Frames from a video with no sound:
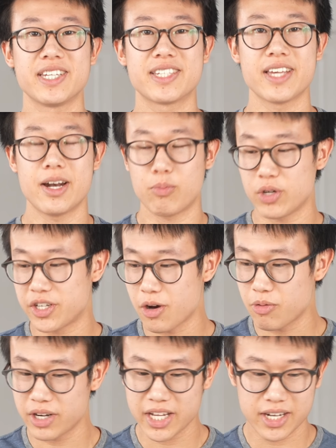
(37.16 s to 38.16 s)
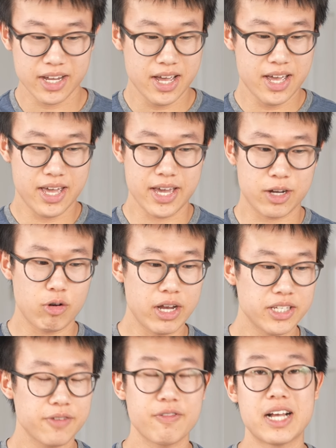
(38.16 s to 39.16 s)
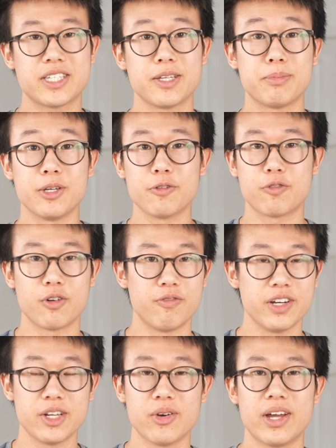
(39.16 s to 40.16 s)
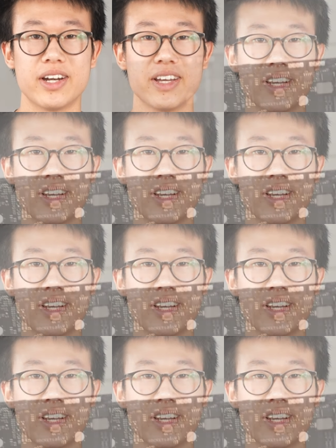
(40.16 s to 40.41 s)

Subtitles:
setup, we don't need a crazy fast CPU for video editing.